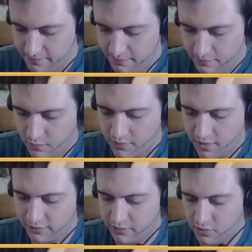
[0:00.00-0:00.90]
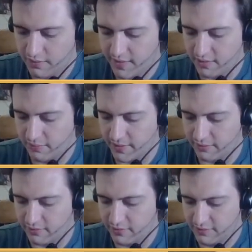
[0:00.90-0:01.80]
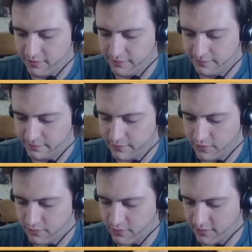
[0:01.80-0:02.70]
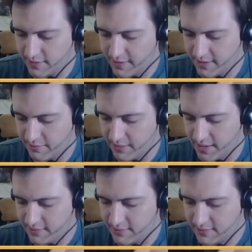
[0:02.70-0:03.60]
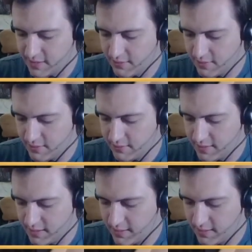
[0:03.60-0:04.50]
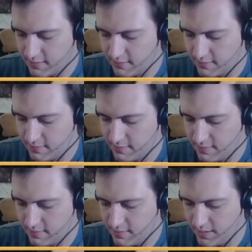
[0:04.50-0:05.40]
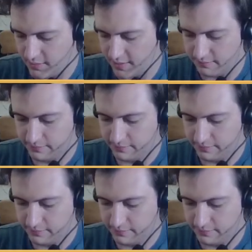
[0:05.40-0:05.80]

We've got two of our little buttresses. Squeeze that back in place. Get one, get in. There we go.